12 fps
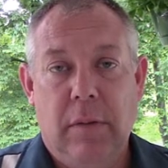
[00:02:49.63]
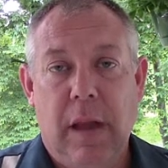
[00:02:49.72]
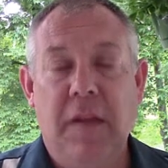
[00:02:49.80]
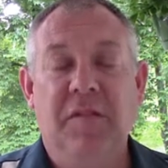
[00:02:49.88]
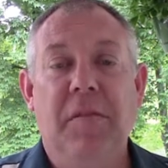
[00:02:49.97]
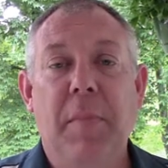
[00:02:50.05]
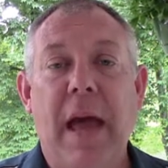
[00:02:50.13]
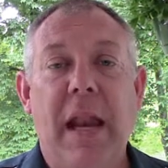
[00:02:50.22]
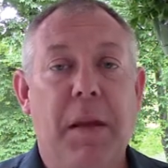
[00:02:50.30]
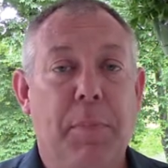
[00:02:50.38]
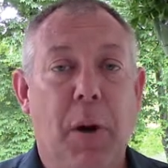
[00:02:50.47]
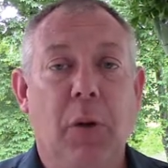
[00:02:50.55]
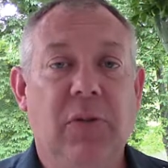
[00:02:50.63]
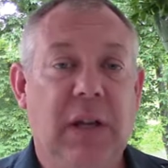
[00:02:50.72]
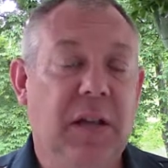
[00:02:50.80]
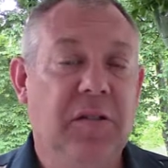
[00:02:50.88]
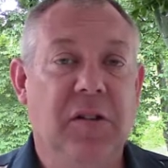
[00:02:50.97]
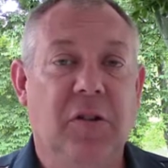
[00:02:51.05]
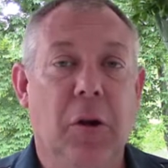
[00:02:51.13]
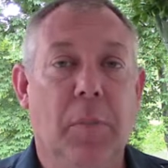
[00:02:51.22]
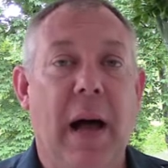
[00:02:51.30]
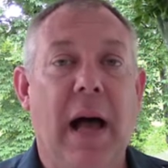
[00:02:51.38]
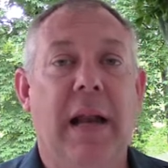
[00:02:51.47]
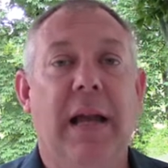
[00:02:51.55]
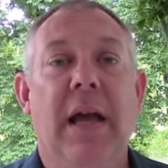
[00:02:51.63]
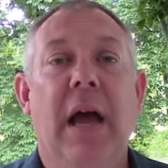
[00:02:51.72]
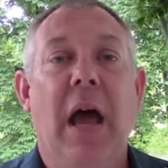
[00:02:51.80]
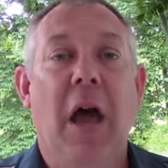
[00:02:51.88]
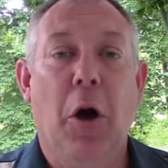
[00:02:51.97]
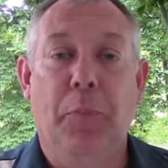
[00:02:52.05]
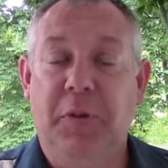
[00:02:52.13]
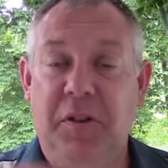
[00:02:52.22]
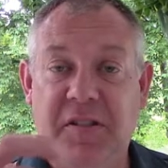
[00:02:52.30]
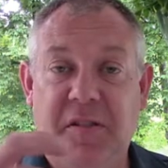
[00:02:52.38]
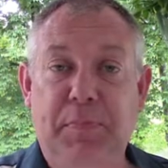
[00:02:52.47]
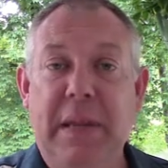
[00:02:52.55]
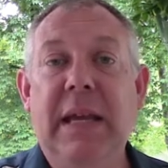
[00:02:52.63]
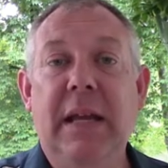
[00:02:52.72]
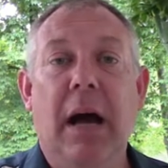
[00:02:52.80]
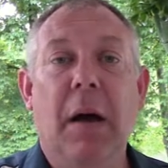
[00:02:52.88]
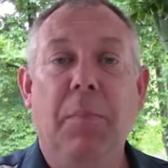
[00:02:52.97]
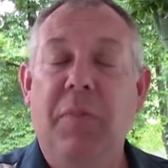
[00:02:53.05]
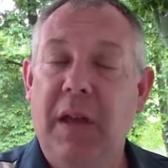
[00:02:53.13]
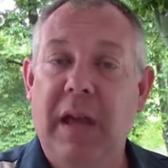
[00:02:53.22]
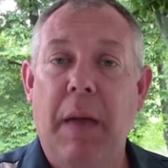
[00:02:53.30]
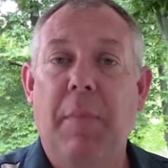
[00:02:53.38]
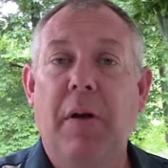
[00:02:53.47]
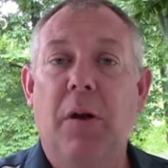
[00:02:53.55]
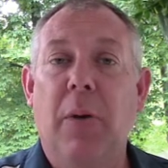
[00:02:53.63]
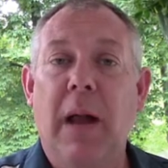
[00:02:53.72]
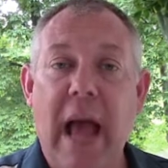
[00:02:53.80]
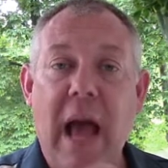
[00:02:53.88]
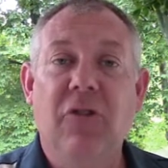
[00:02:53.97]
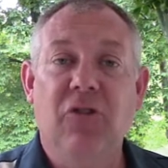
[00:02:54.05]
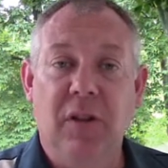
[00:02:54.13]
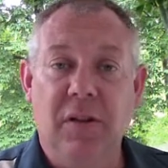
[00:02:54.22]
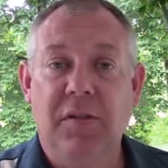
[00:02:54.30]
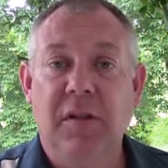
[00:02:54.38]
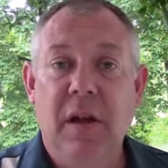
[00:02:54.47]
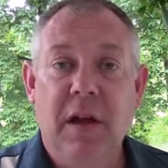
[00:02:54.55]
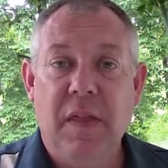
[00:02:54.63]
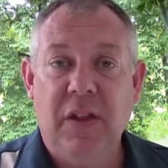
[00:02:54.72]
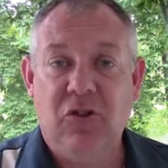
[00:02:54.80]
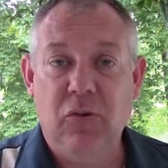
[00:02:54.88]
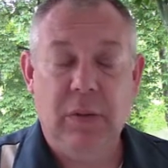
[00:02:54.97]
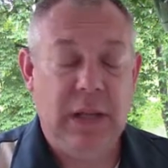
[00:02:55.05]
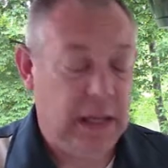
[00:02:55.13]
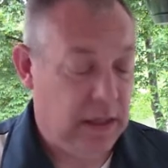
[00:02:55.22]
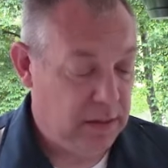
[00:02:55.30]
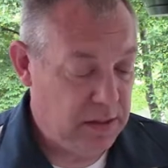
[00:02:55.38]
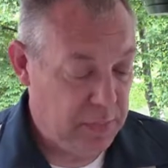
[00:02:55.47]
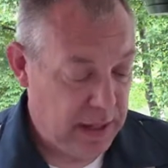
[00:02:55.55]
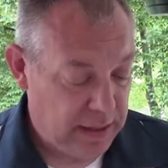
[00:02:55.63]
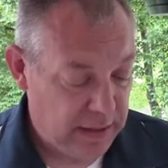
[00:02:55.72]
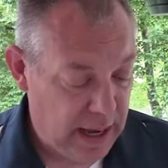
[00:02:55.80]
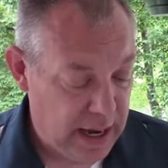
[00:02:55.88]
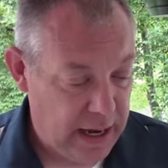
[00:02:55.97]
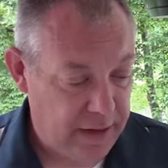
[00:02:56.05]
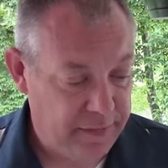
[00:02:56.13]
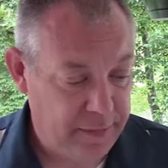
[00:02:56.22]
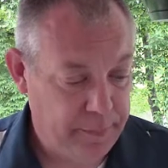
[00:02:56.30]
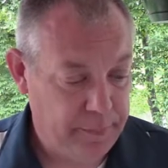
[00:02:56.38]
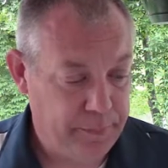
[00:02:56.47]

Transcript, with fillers: enzymatic proteins in your body help to speed up the chemical reactions that you need to be alive.